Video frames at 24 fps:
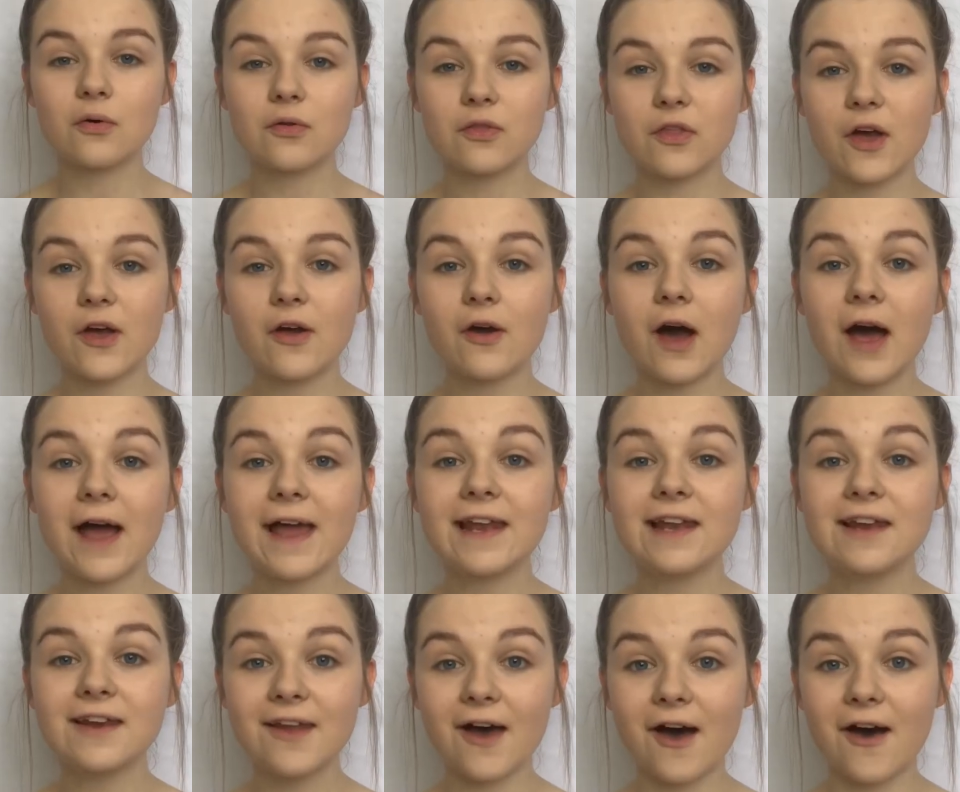Although I
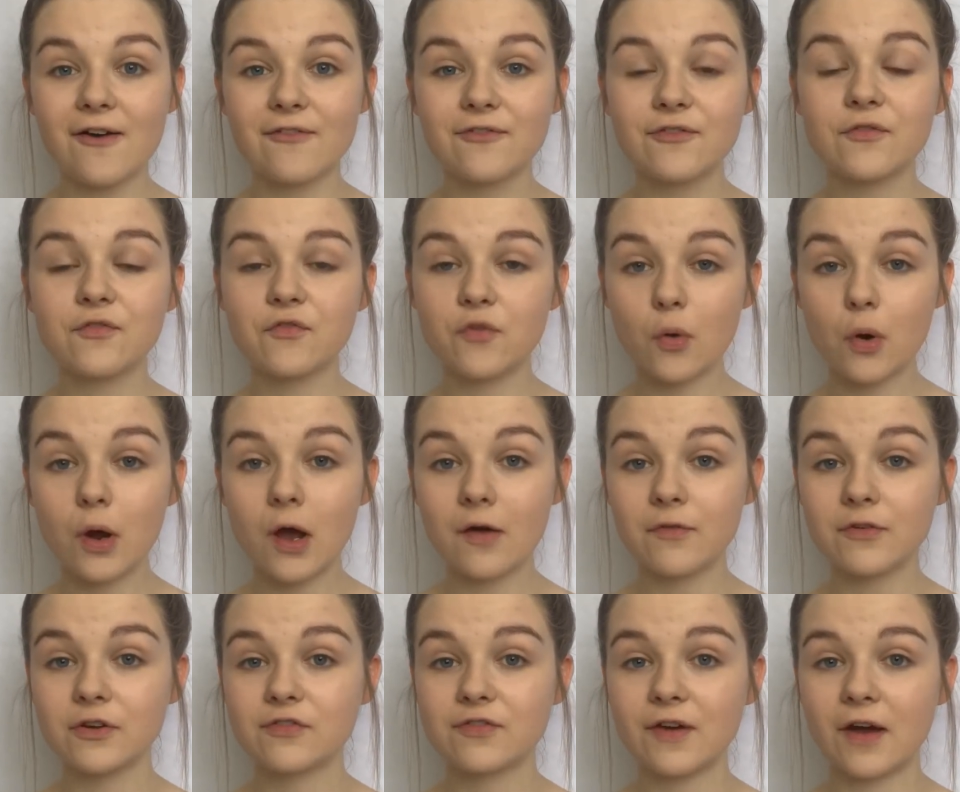love full
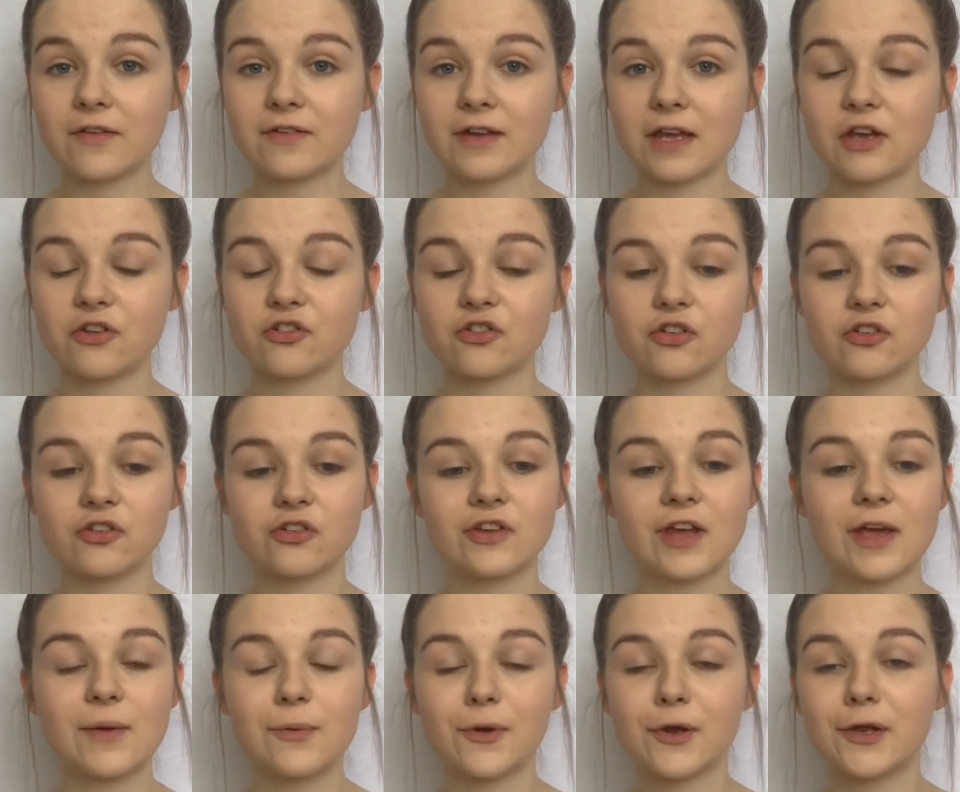coverage foundation,
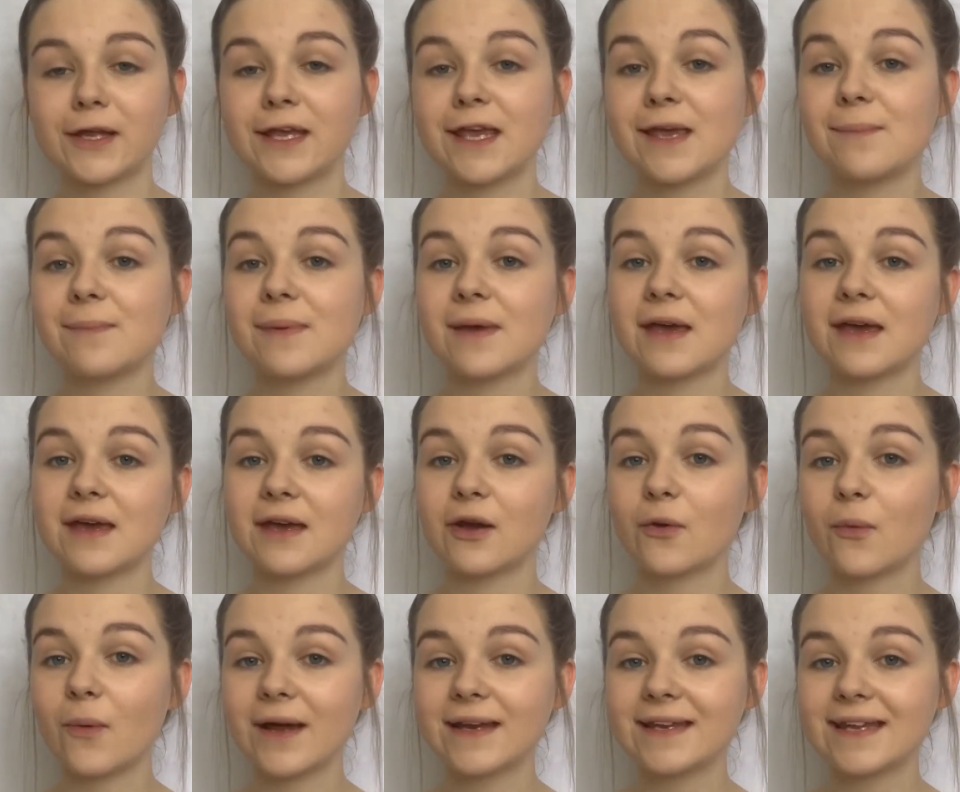today we're going to keep
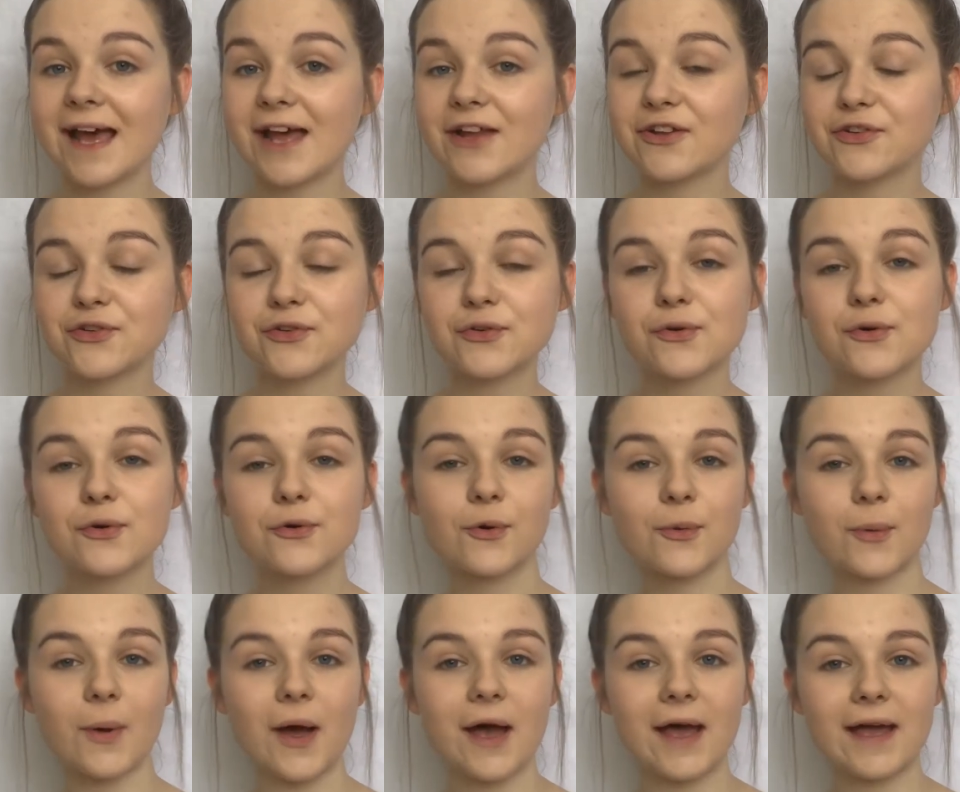it quite natural,
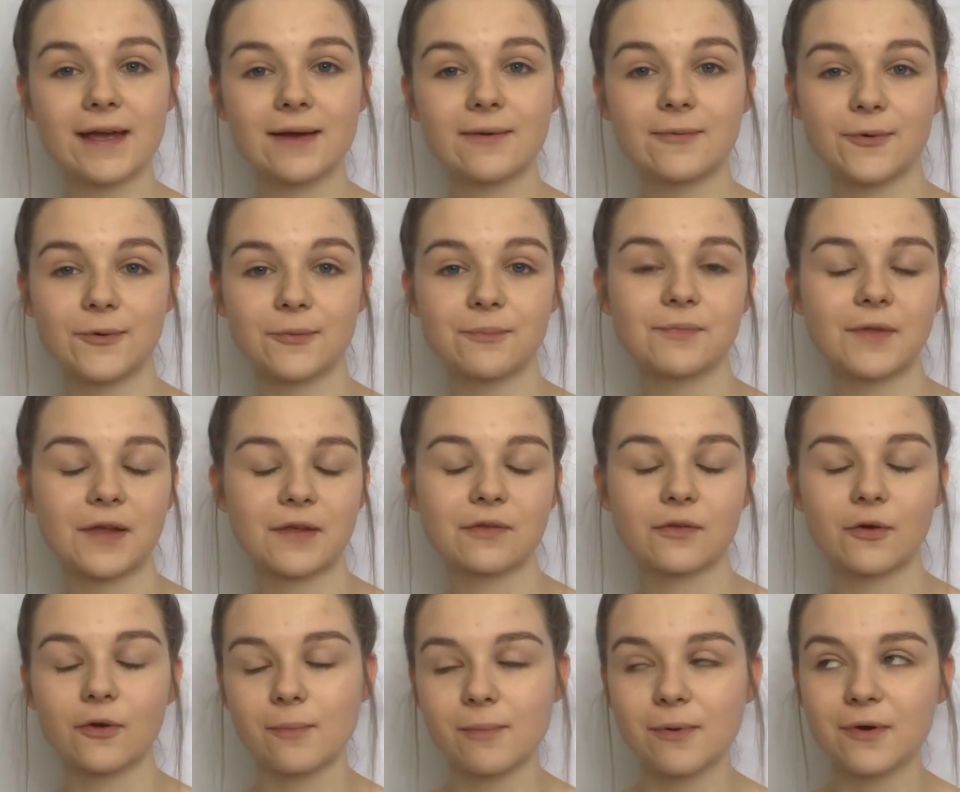well,
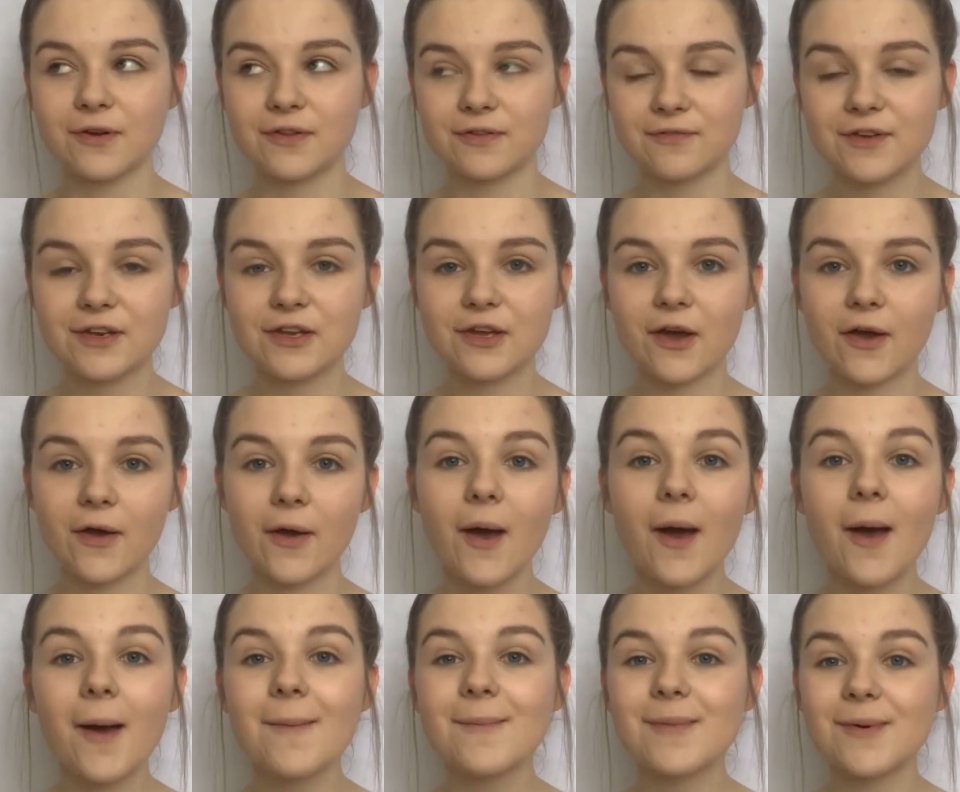that's the whole point of the video,
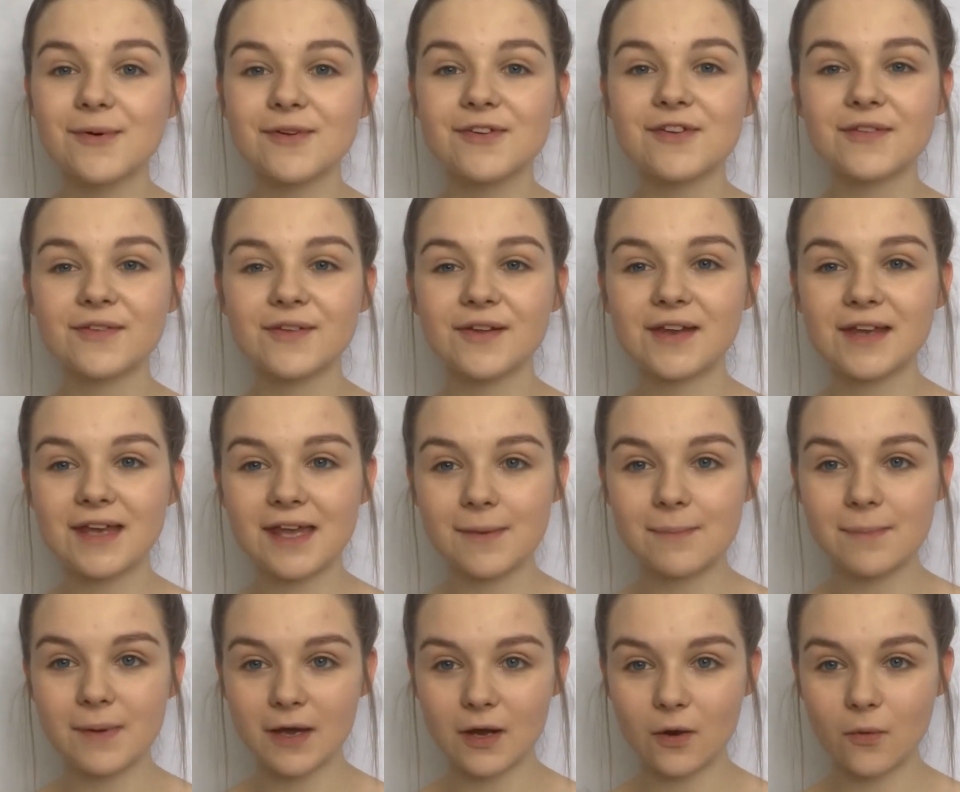but we're just going to
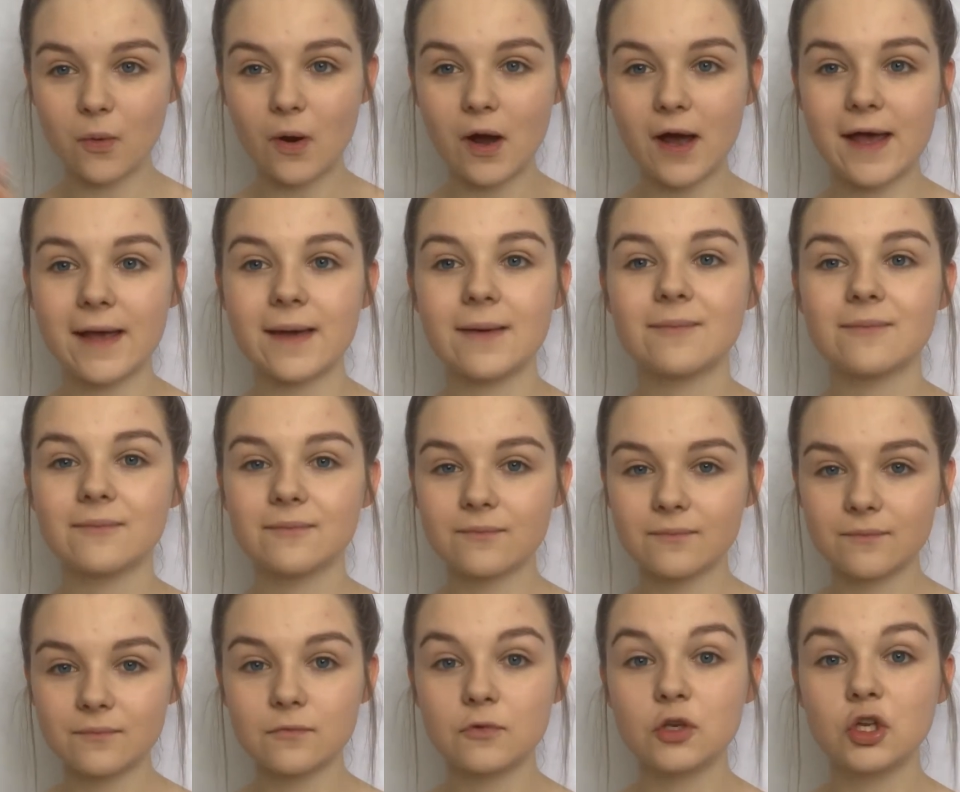keep it quite
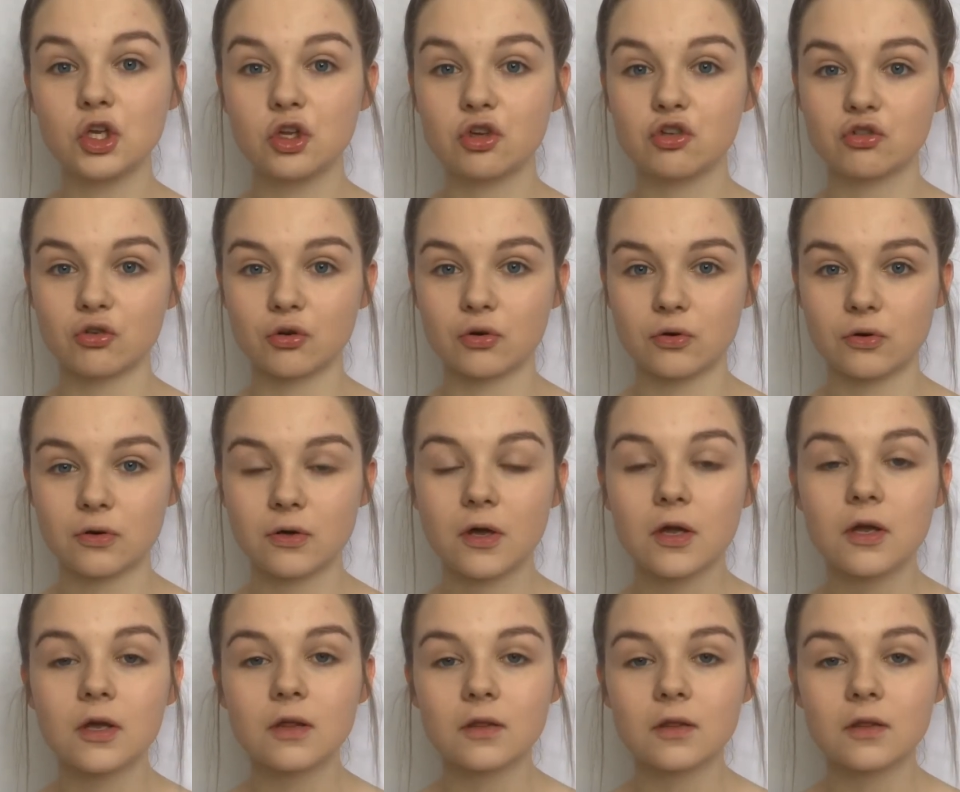neutral.